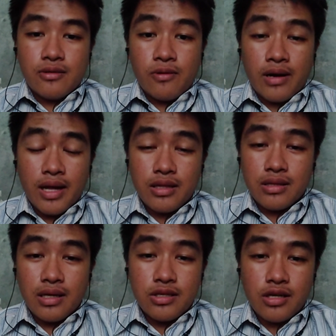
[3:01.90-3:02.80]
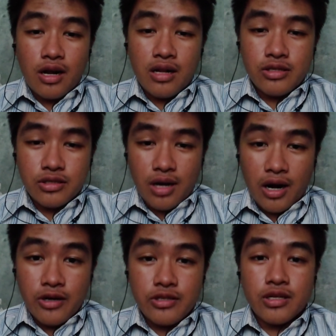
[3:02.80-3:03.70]
to not teach
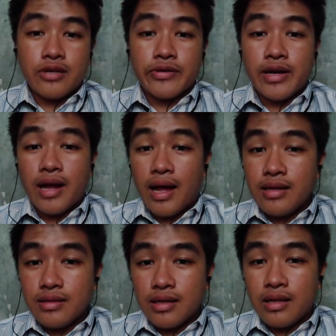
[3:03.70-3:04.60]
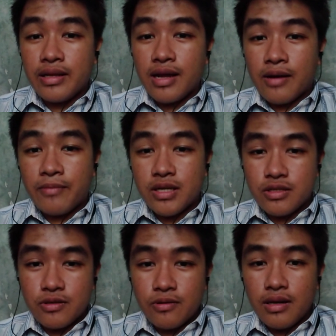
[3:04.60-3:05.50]
our children until they are
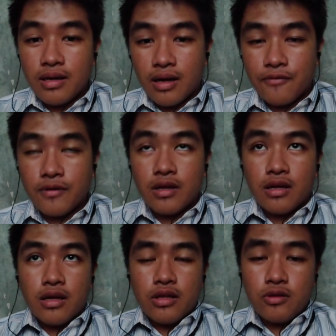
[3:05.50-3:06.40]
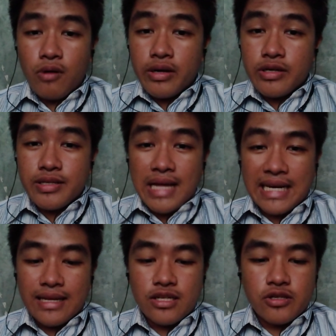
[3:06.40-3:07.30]
mature enough to
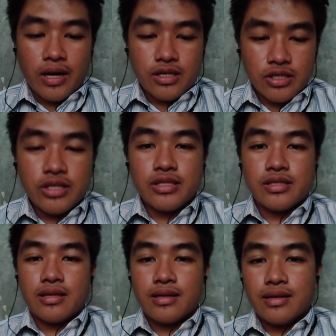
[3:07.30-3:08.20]
understand instructions.